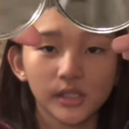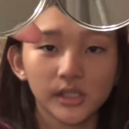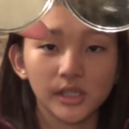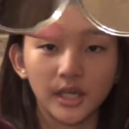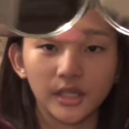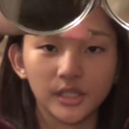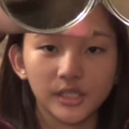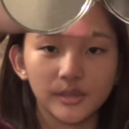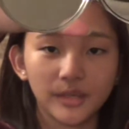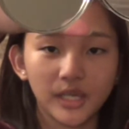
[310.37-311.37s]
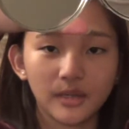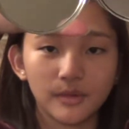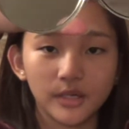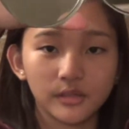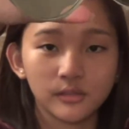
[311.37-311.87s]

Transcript: So yeah, you can see my camera.